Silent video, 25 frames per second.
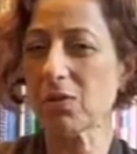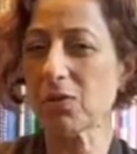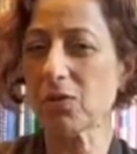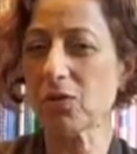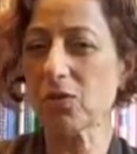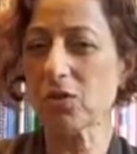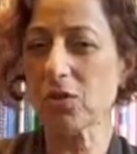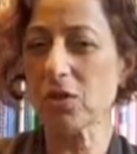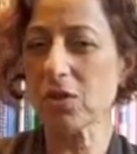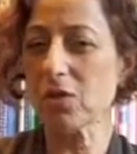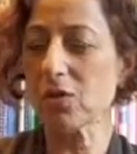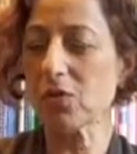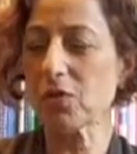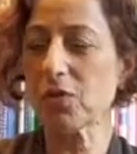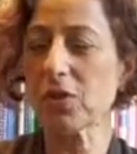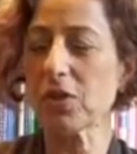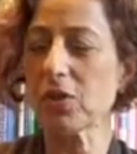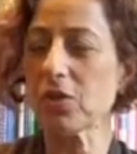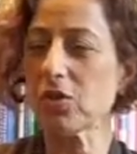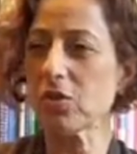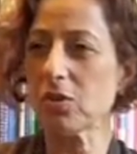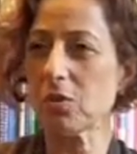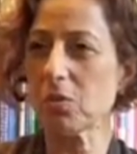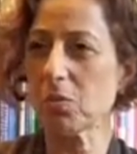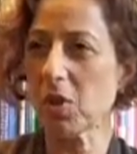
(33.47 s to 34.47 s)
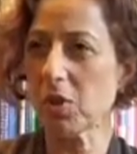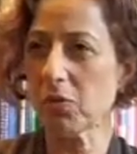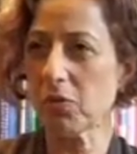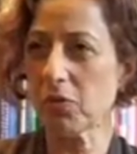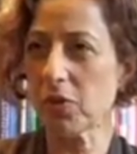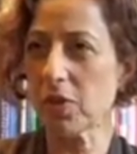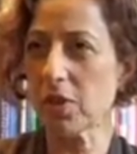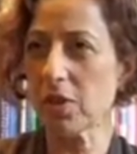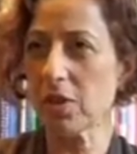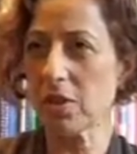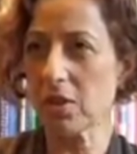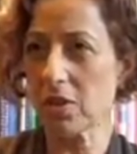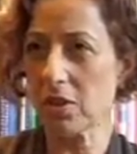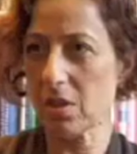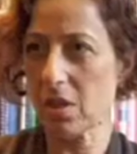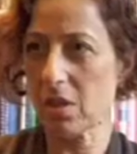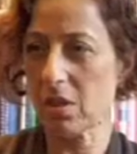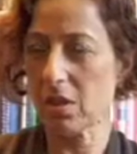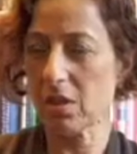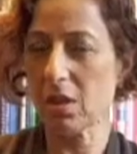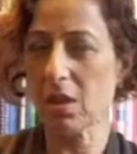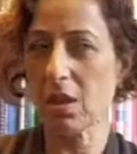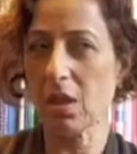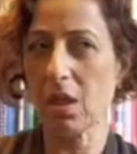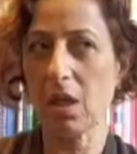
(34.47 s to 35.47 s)
just finished my first year
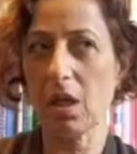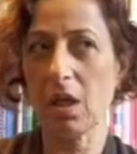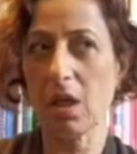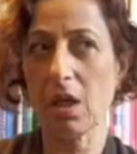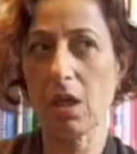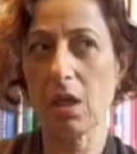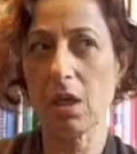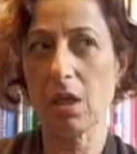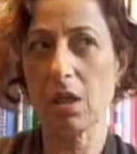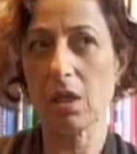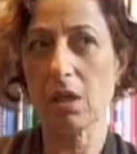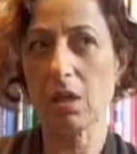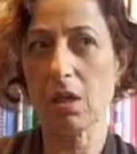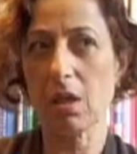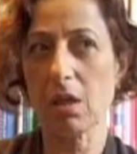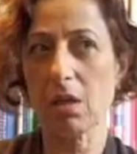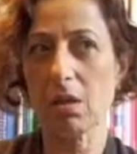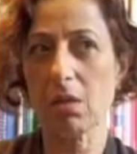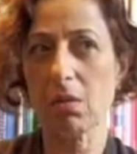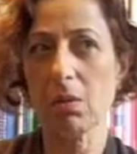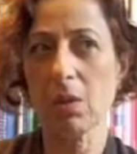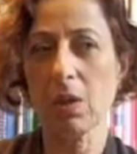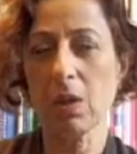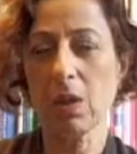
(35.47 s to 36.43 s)
at the AA, and I